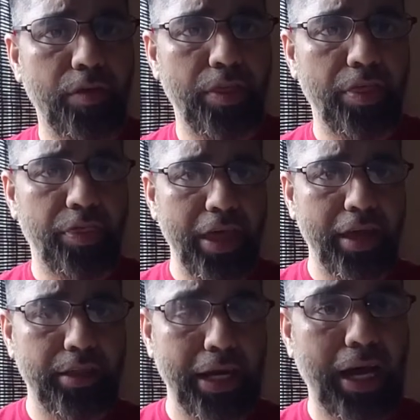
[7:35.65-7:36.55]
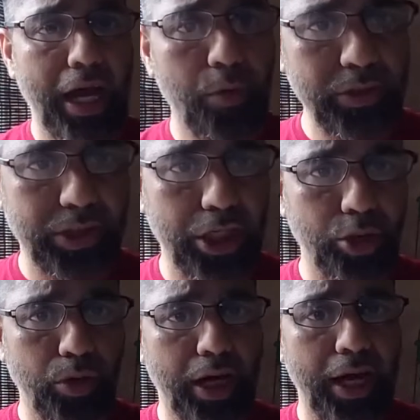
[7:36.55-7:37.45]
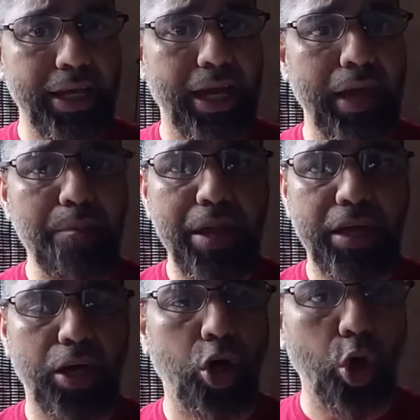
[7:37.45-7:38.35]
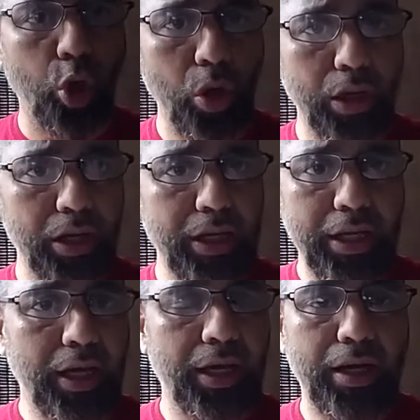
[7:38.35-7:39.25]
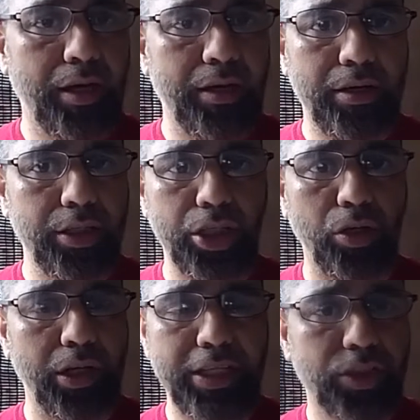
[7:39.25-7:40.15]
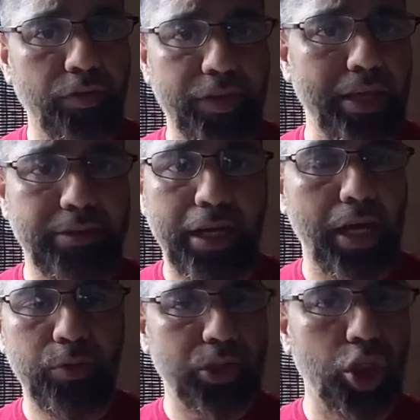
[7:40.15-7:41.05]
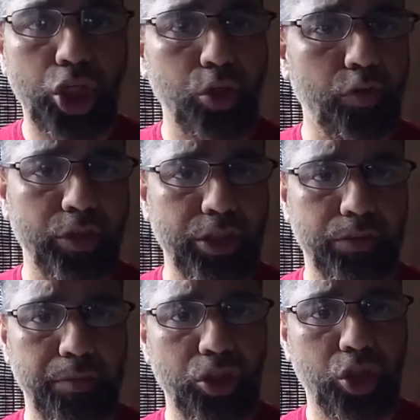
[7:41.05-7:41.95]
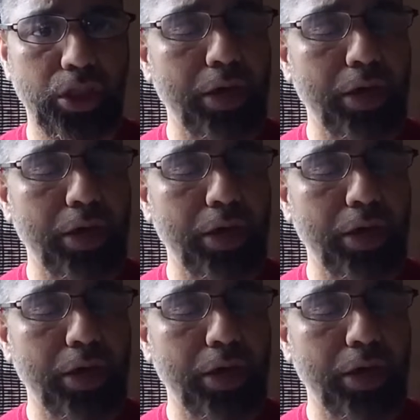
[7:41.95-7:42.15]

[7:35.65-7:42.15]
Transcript: the thing that I was going to do. I made a whole list of things that I was going to do for this masjid.